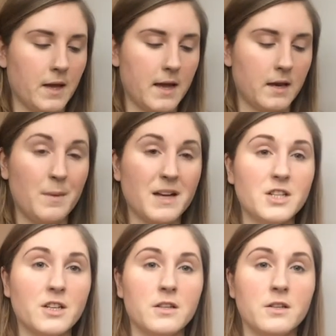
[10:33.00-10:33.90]
and I'm
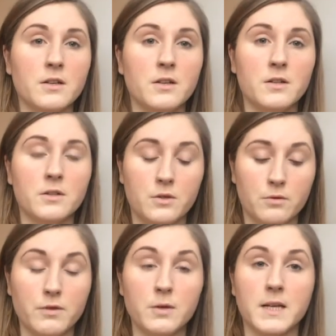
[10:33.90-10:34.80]
actually going to
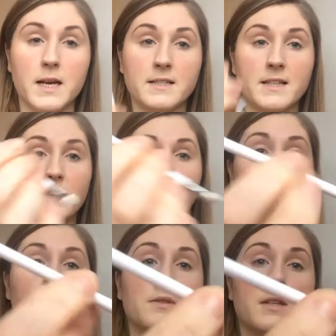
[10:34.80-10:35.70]
do a real test and
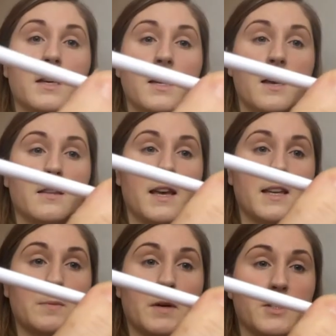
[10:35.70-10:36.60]
use
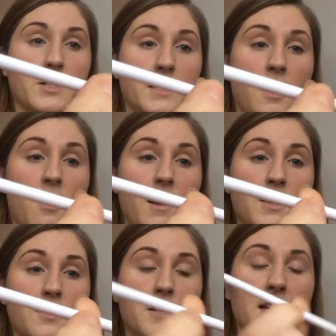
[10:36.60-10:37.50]
their sponges. I
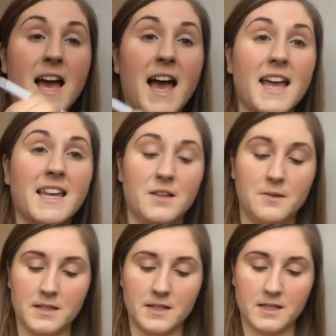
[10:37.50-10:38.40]
usually hate
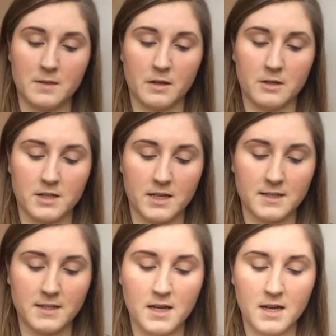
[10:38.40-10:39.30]
using these
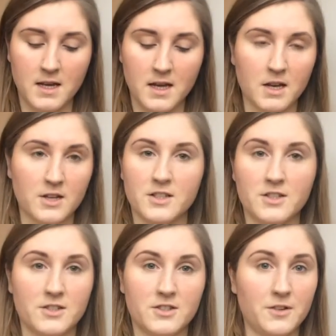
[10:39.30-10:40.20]
sponges because I
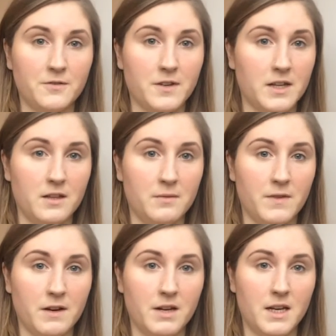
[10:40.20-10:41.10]
just don't find
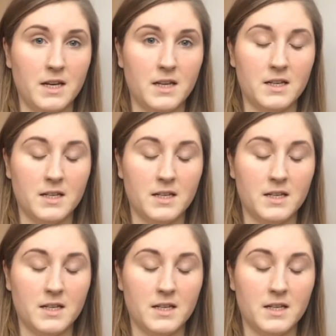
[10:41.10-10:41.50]
them very